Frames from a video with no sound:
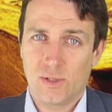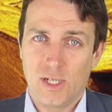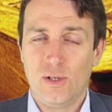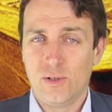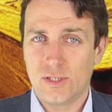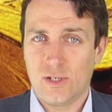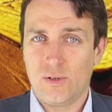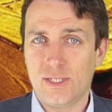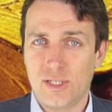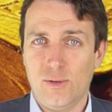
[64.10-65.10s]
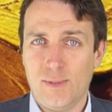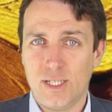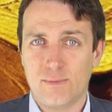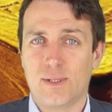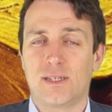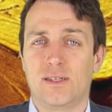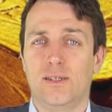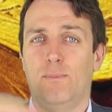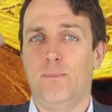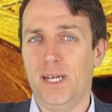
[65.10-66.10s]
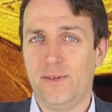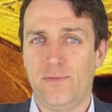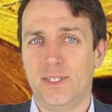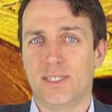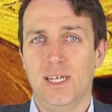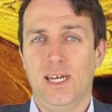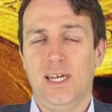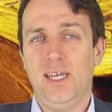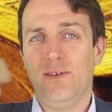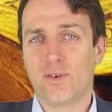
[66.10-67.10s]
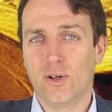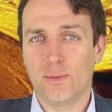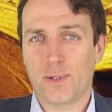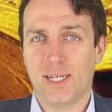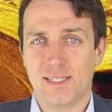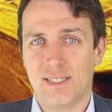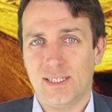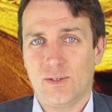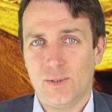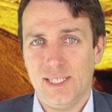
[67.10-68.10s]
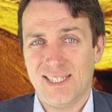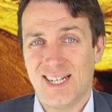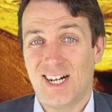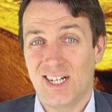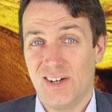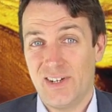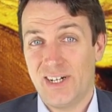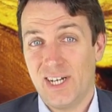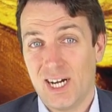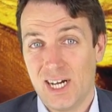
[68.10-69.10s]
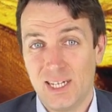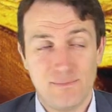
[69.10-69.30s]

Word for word: You can lose only so much, but the benefits if gold prices increase are very high.